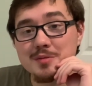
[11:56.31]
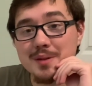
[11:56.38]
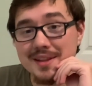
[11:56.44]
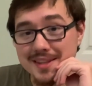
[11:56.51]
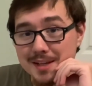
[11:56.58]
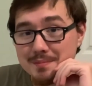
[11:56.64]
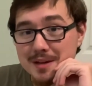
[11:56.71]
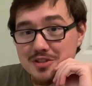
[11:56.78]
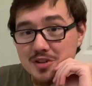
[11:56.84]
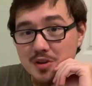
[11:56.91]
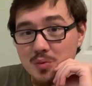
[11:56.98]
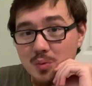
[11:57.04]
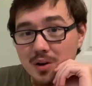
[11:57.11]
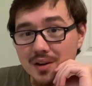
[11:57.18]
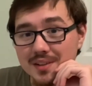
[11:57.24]
but I think metric
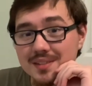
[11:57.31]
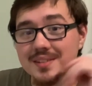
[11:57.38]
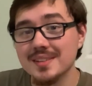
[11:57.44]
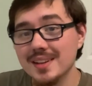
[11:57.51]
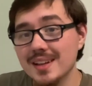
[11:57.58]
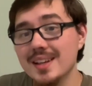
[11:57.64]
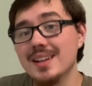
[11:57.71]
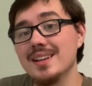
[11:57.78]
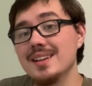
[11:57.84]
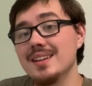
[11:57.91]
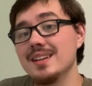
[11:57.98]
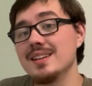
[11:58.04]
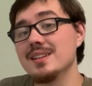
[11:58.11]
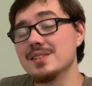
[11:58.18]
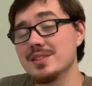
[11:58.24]
1.
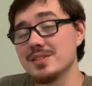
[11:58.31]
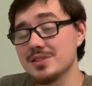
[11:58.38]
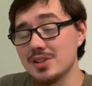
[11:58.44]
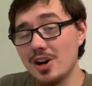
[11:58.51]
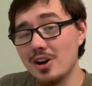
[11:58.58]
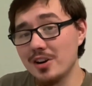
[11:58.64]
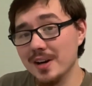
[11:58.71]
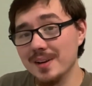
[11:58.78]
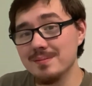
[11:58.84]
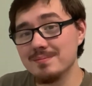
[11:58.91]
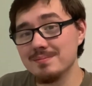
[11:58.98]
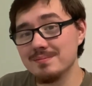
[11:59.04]
Sorry,